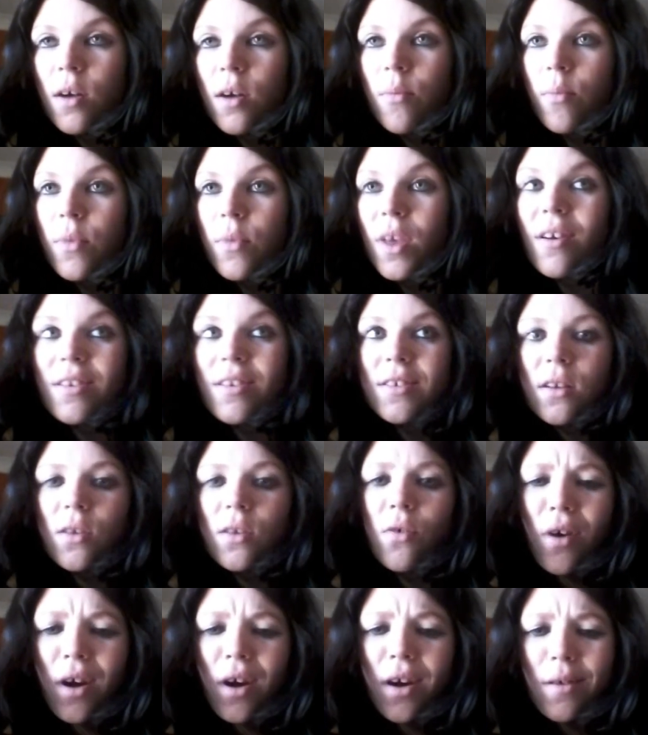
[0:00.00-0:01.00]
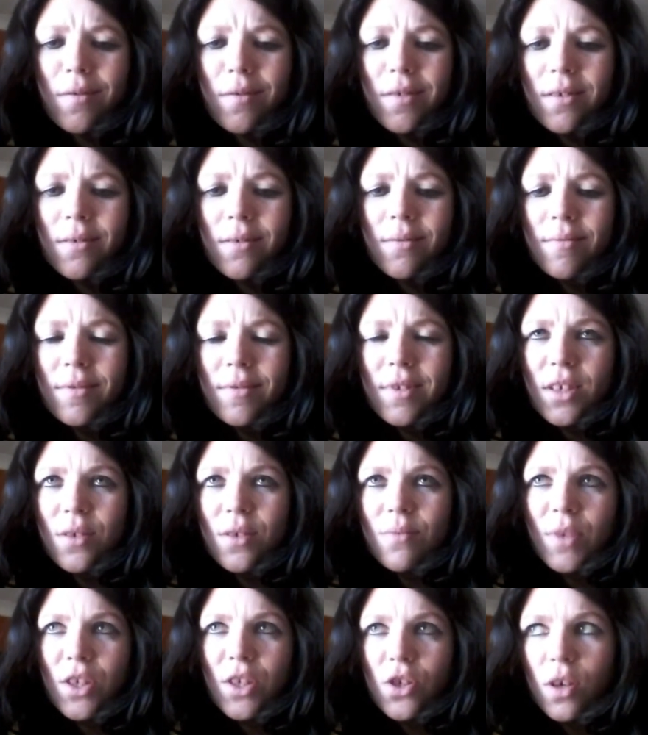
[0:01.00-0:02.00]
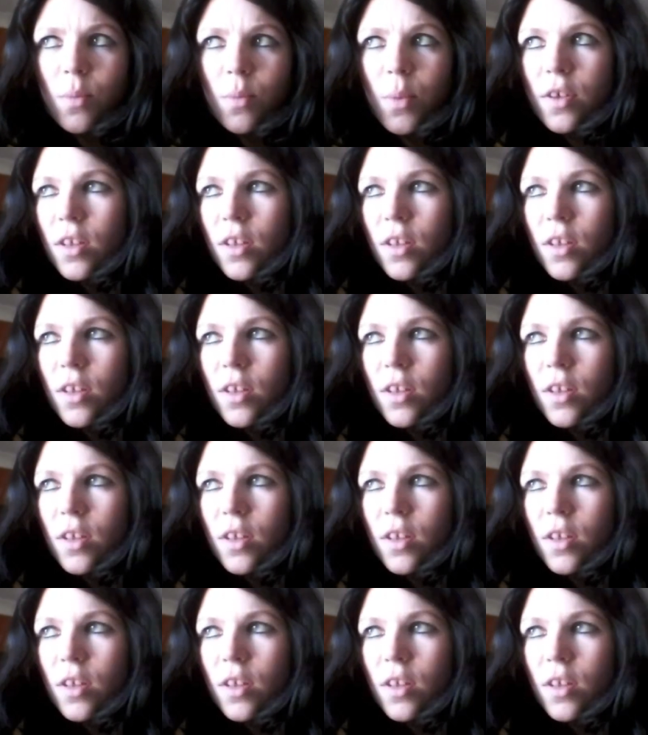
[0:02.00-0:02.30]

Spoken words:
Yeah, I started crying after seeing Misha, but,